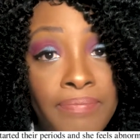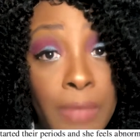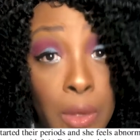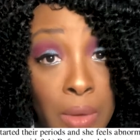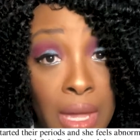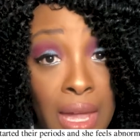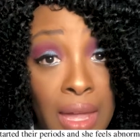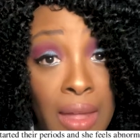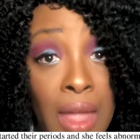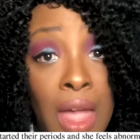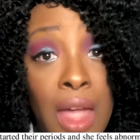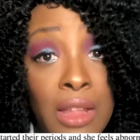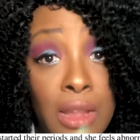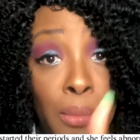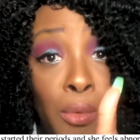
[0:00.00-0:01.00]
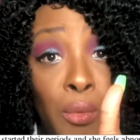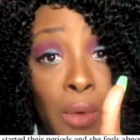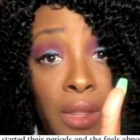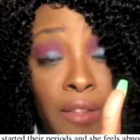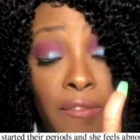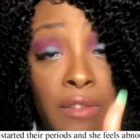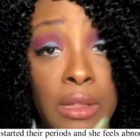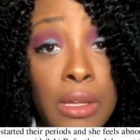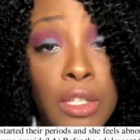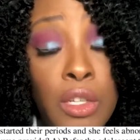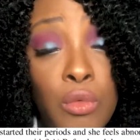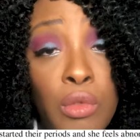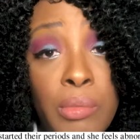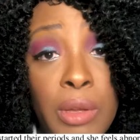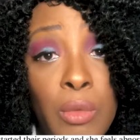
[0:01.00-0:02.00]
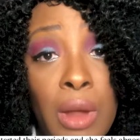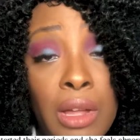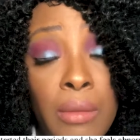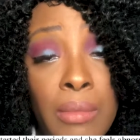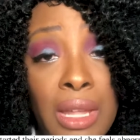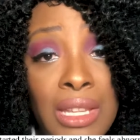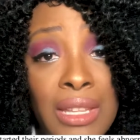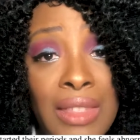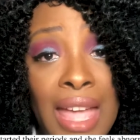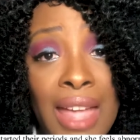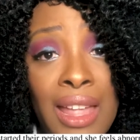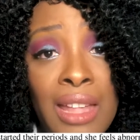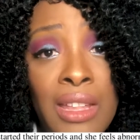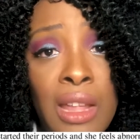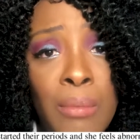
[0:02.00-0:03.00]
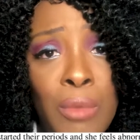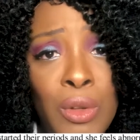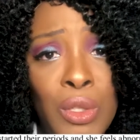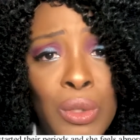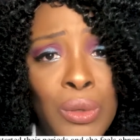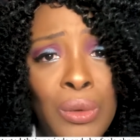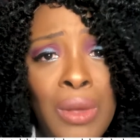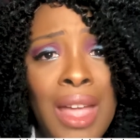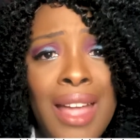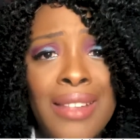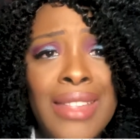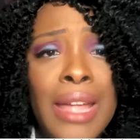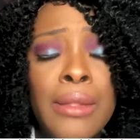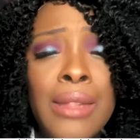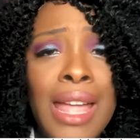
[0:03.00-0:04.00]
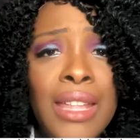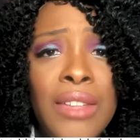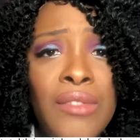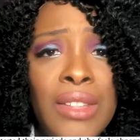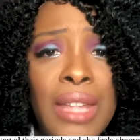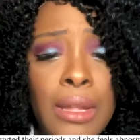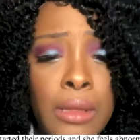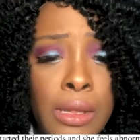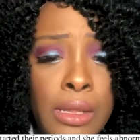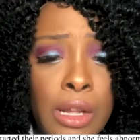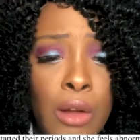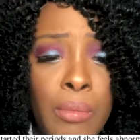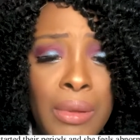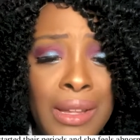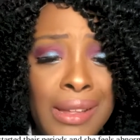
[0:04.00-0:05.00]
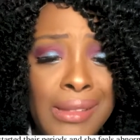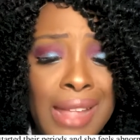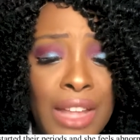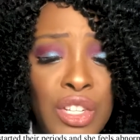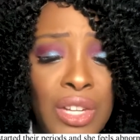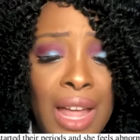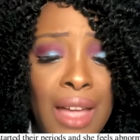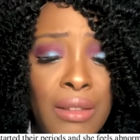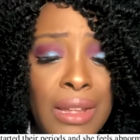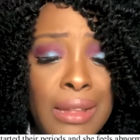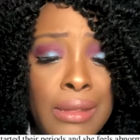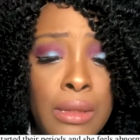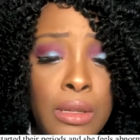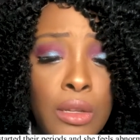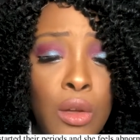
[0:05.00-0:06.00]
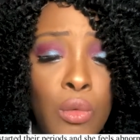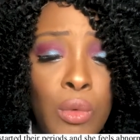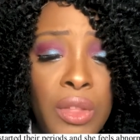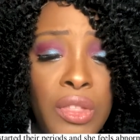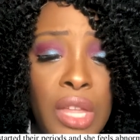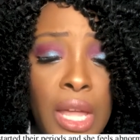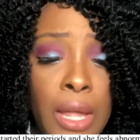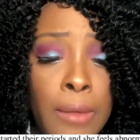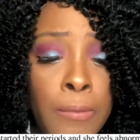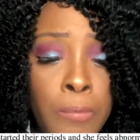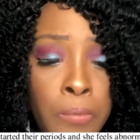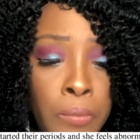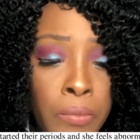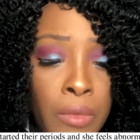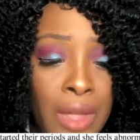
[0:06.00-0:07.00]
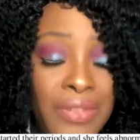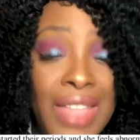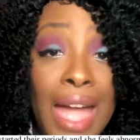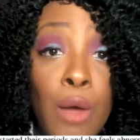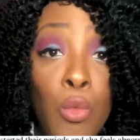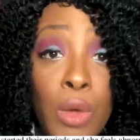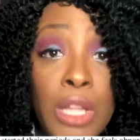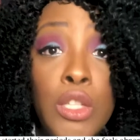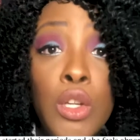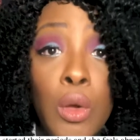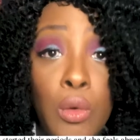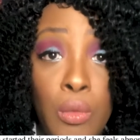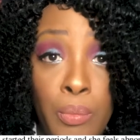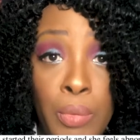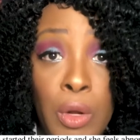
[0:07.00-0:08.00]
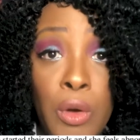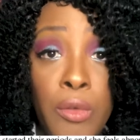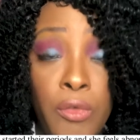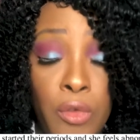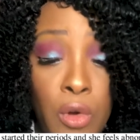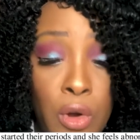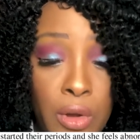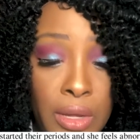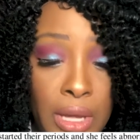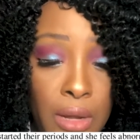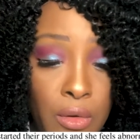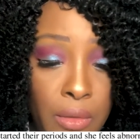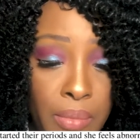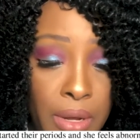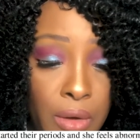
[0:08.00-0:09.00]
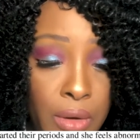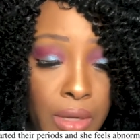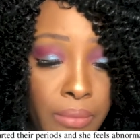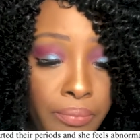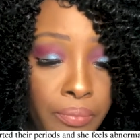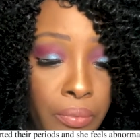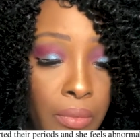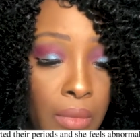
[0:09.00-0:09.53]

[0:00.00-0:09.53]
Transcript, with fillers: Okay? Number one, the physician would be recommending that. And number two, that's not even necessary because that child is still within that window period for her to get her period.